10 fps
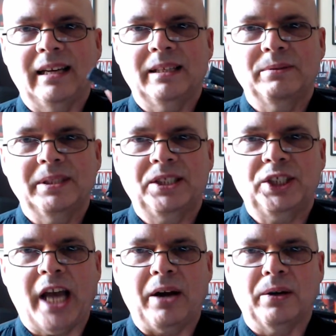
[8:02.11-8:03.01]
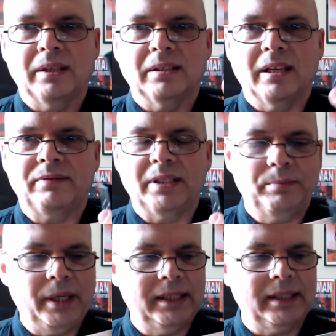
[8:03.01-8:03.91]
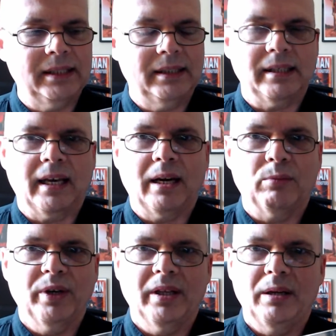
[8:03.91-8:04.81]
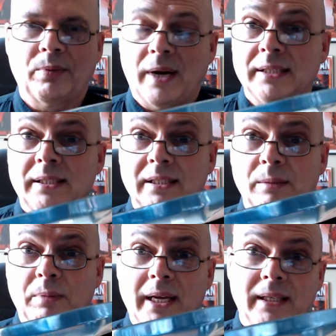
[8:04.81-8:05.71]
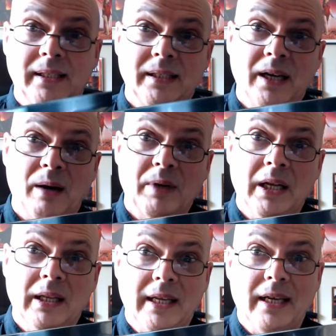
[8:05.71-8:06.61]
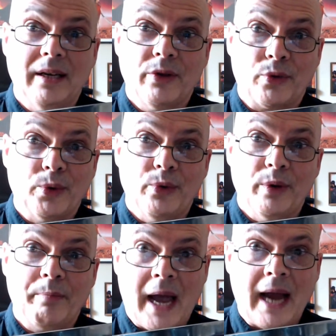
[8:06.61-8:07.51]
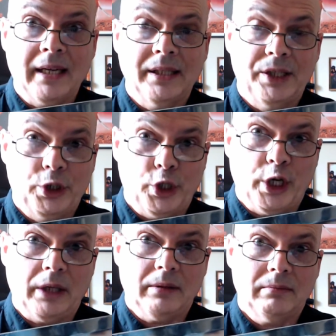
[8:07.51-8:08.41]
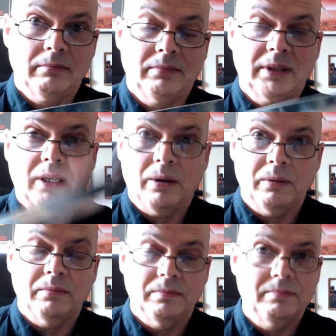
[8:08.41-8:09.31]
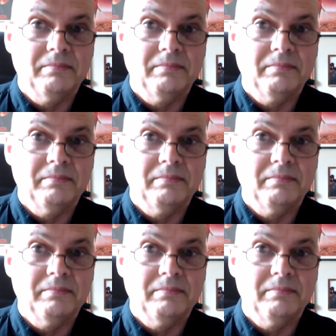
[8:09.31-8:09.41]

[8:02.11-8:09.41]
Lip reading: it was shattered and left in pieces, and I'm really impressed that the blade didn't come clean through the packaging. So,